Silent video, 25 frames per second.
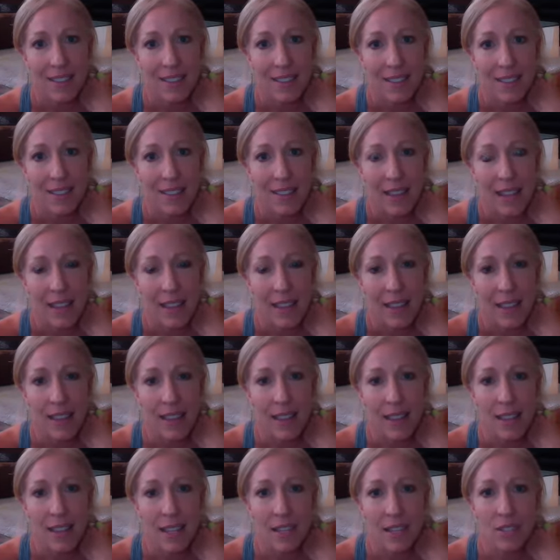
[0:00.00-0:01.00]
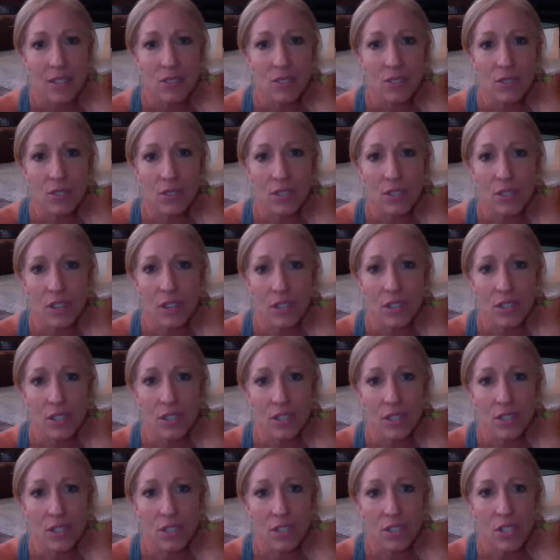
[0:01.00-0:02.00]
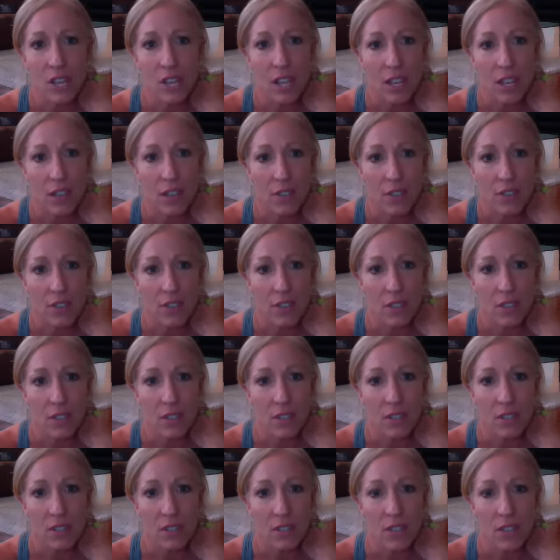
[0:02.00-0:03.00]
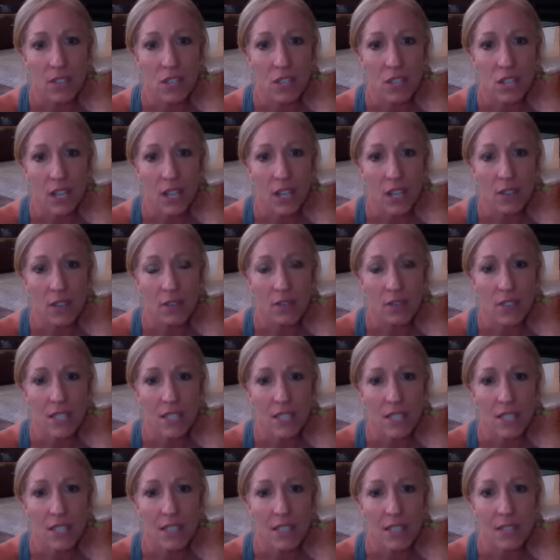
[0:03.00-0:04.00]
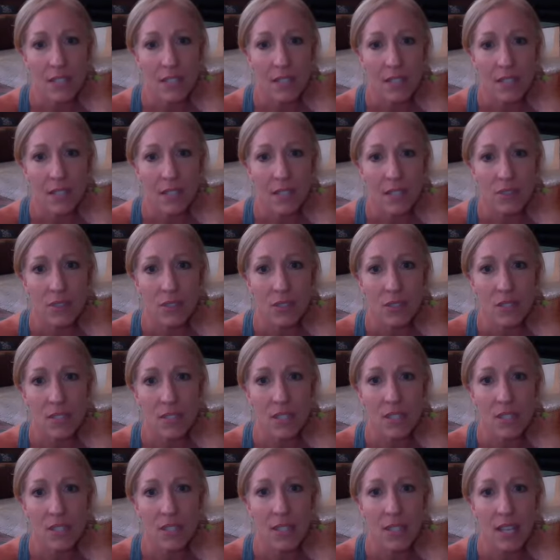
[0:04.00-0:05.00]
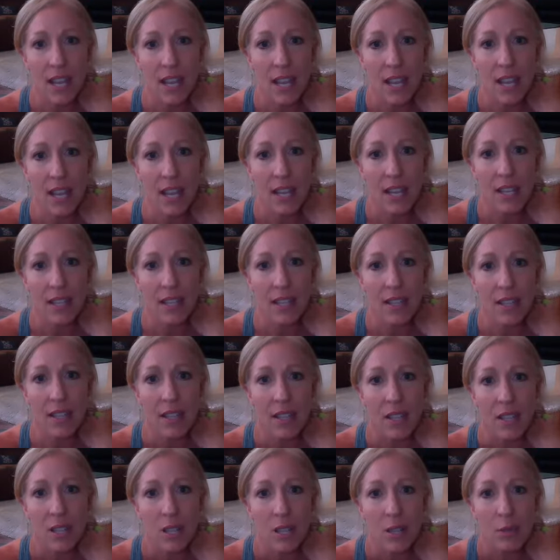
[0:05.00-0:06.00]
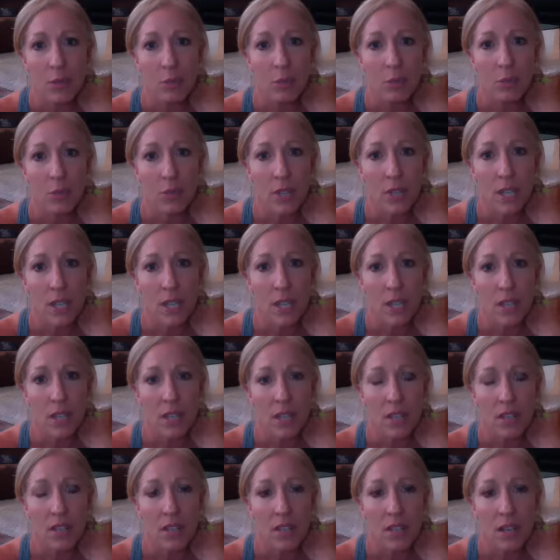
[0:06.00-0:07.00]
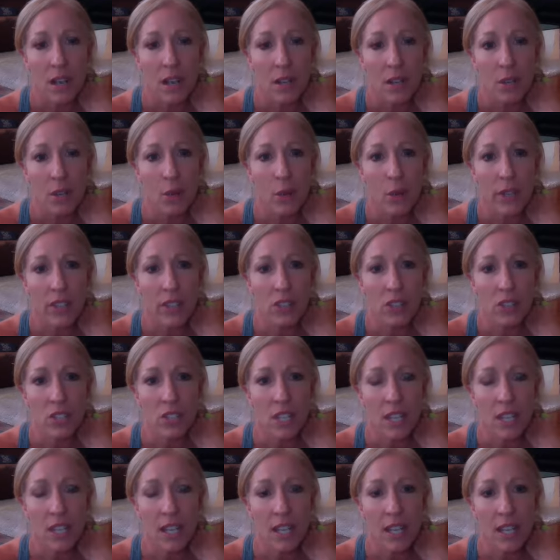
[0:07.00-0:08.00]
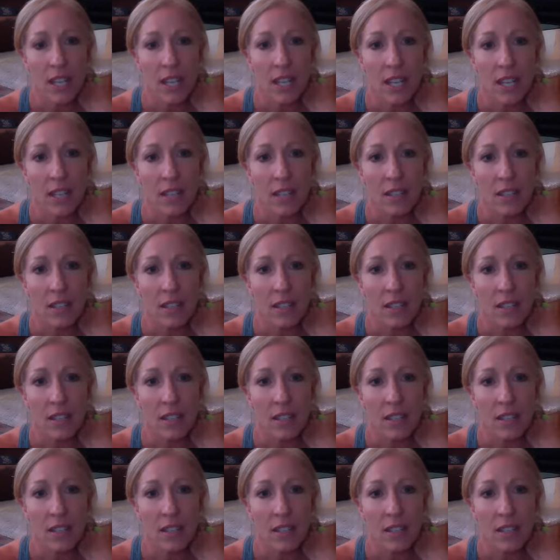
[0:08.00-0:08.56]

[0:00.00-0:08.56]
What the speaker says: And then things will start to shift. They shift. If you just stay and breathe and not questioning and